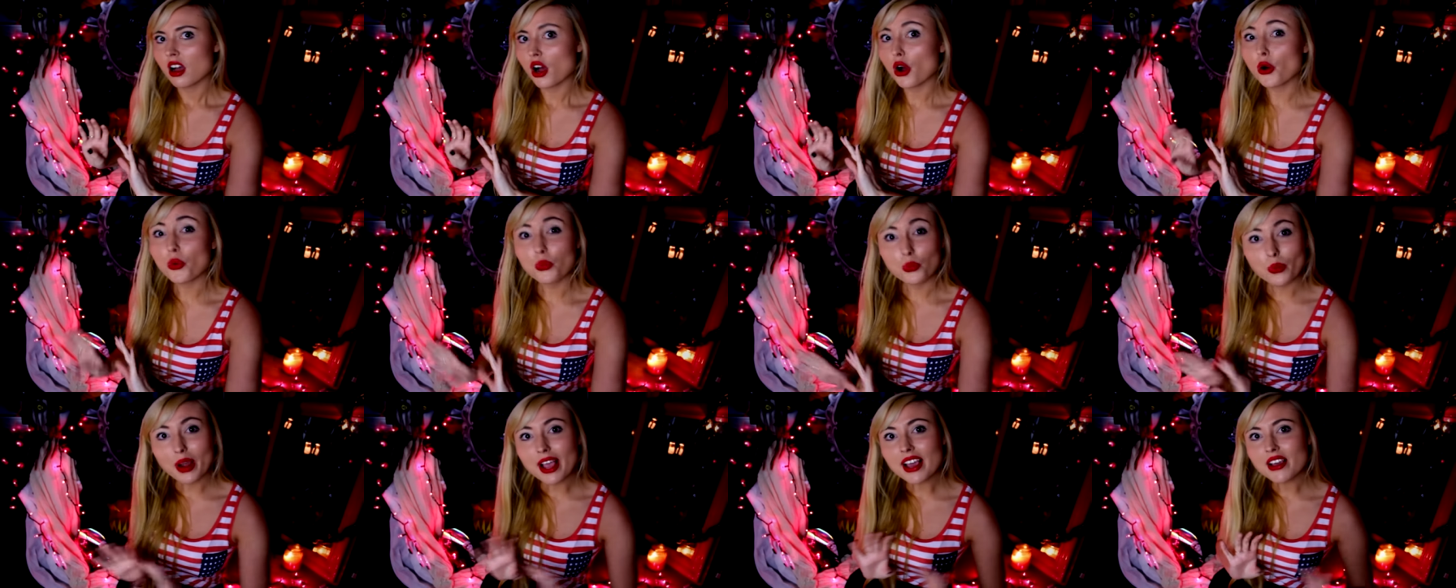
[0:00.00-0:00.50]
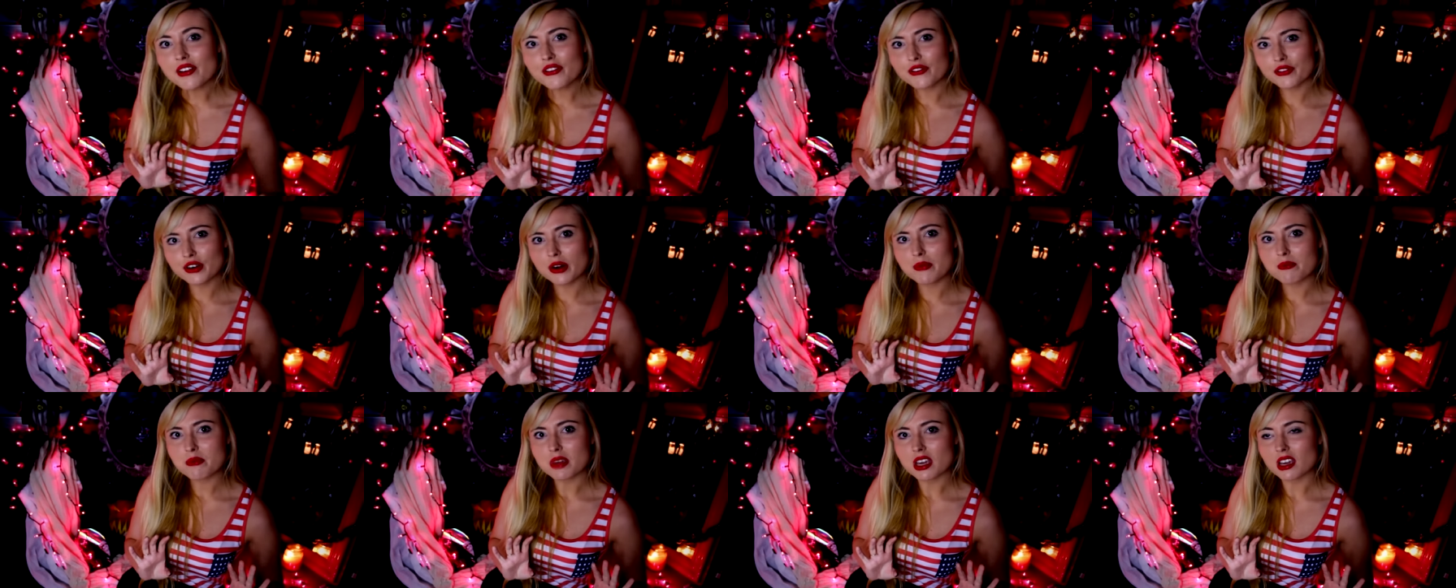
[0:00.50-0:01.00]
away
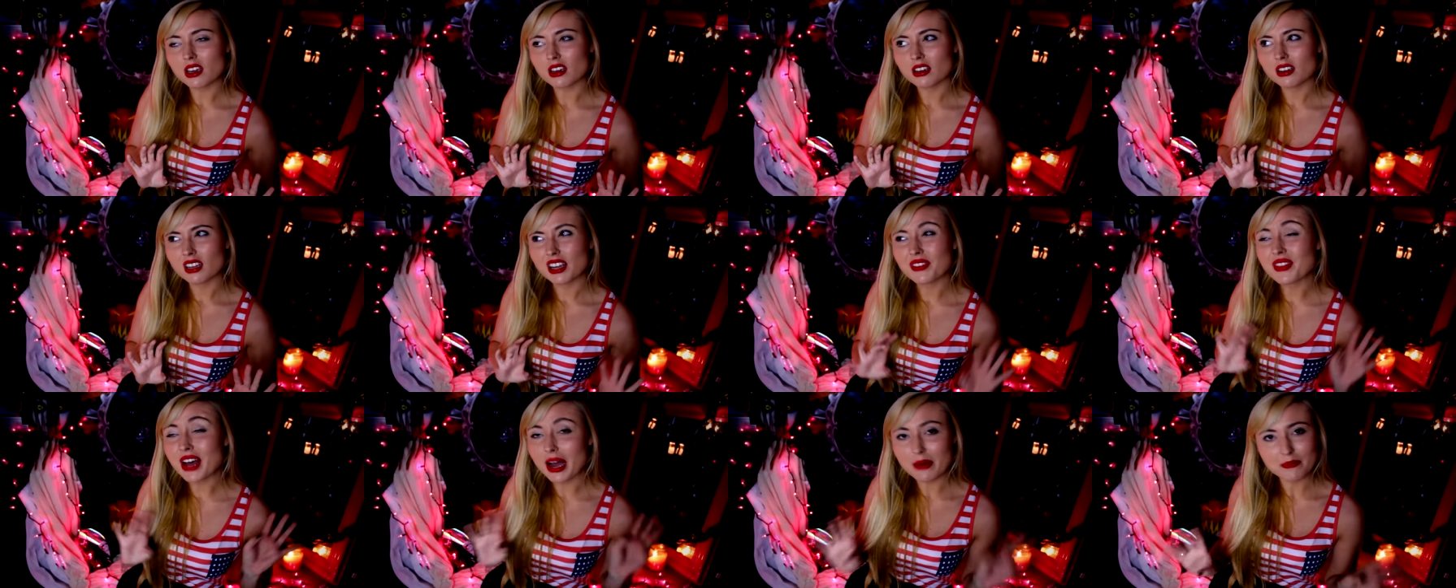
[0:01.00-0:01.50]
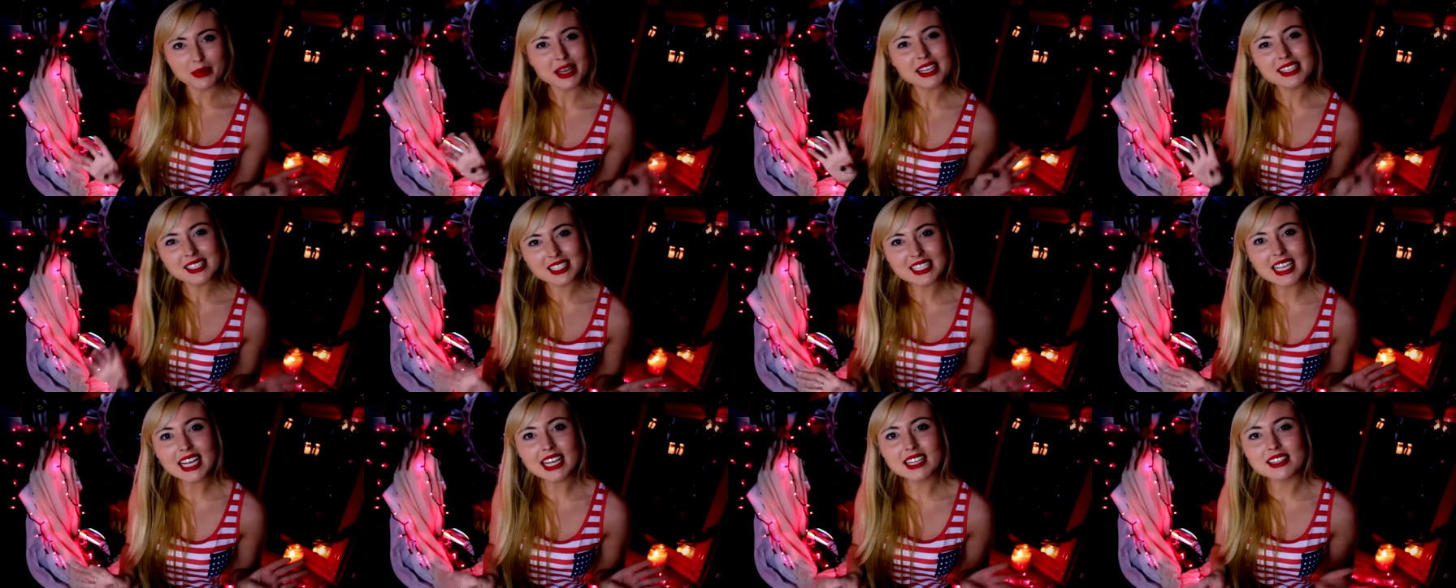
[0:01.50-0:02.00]
from me, if that
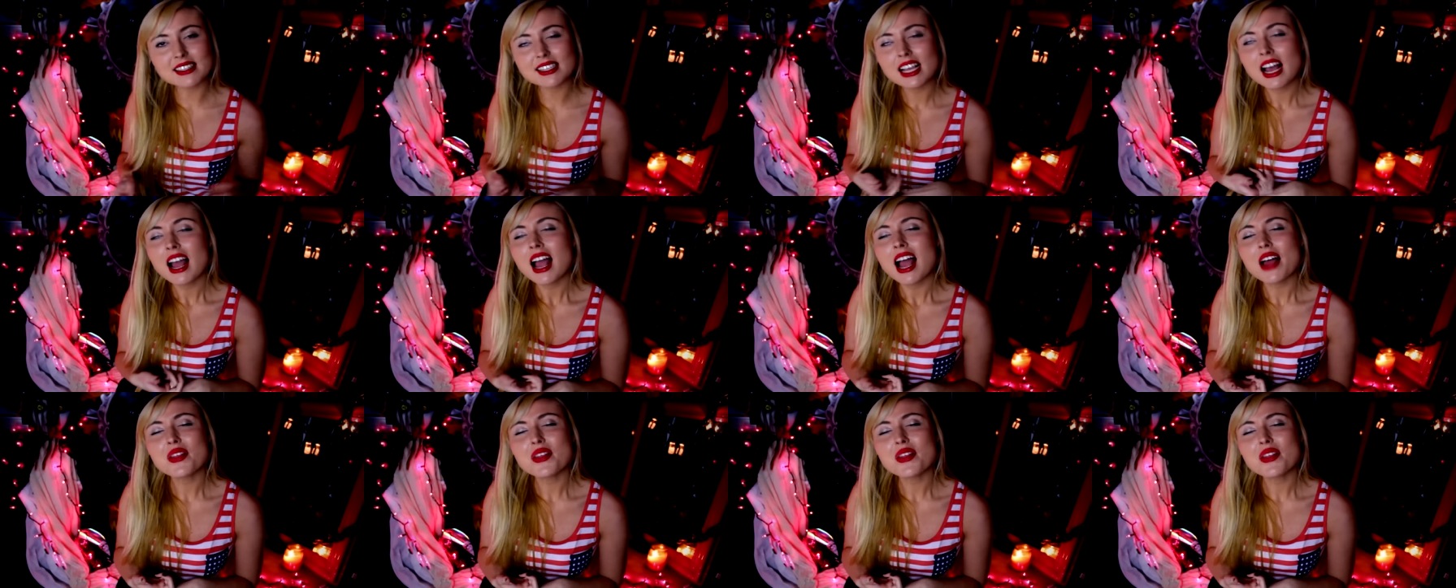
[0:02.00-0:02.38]
makes sense.